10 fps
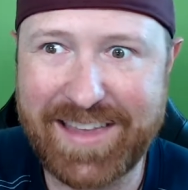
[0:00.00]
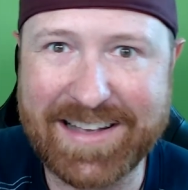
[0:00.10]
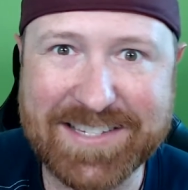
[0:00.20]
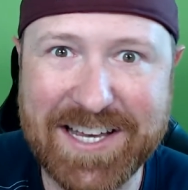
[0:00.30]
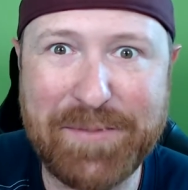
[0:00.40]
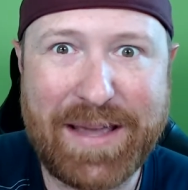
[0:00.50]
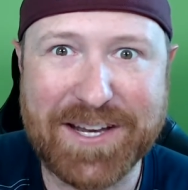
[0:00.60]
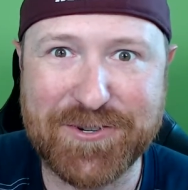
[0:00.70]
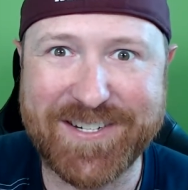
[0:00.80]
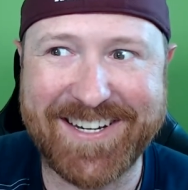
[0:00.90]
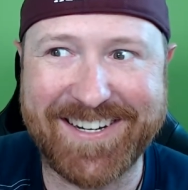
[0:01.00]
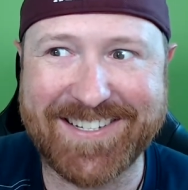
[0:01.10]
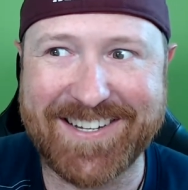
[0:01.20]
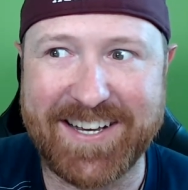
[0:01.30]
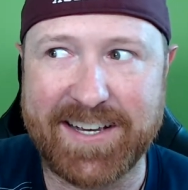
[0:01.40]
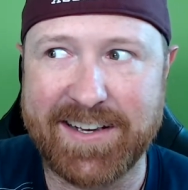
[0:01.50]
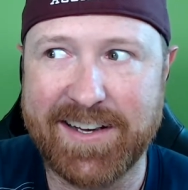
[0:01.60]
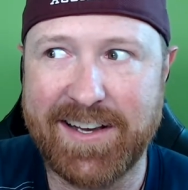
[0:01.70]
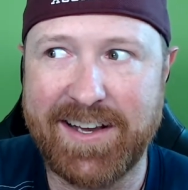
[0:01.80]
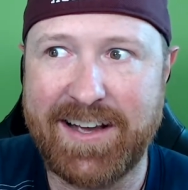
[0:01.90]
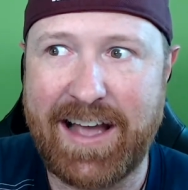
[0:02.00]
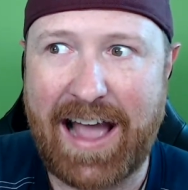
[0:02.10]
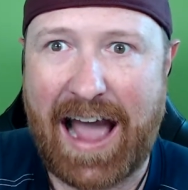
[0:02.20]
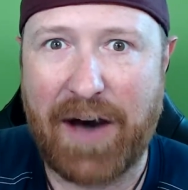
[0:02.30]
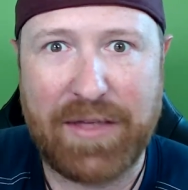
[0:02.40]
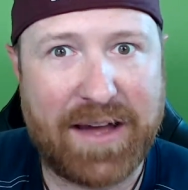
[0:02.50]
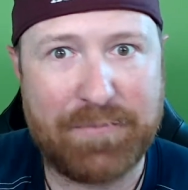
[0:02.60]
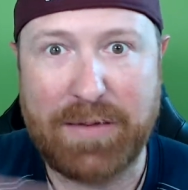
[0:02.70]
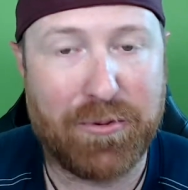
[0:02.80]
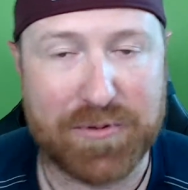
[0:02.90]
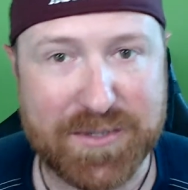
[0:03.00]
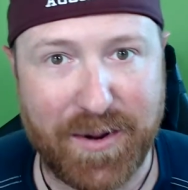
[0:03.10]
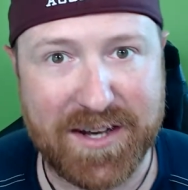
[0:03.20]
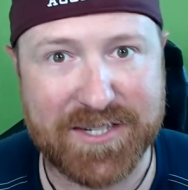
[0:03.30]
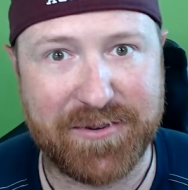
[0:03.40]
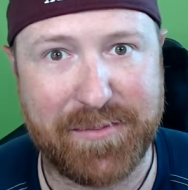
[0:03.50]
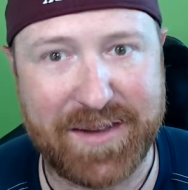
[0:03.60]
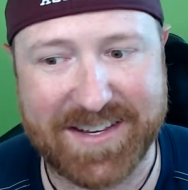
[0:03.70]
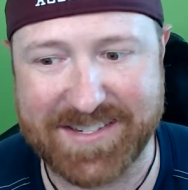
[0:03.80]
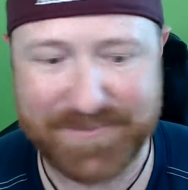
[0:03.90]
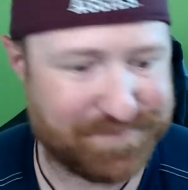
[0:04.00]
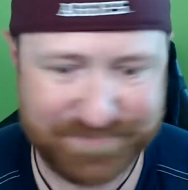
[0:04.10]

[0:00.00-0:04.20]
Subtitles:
It's going to be interesting to see how that people respond to it, because